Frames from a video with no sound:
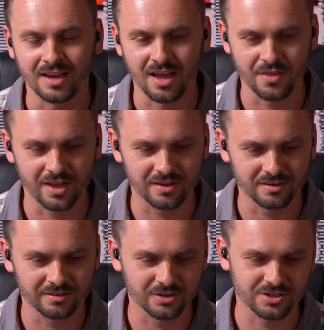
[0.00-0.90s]
And
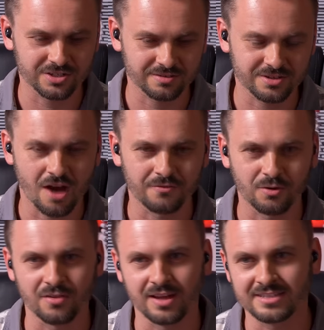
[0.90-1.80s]
then there's
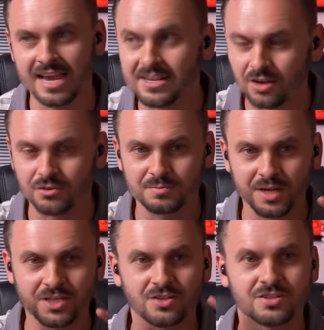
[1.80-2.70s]
software that takes all those
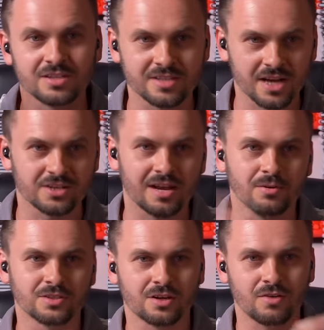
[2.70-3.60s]
pictures and is actually
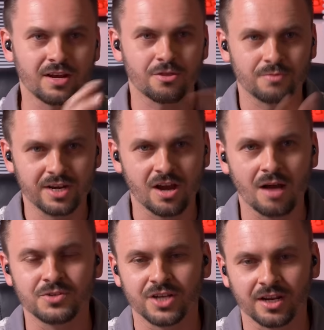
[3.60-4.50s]
able to create a 3D
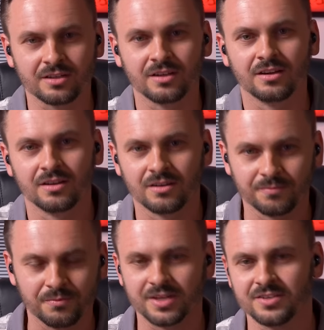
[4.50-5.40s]
object
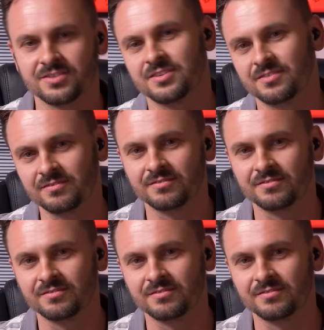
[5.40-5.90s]
because it,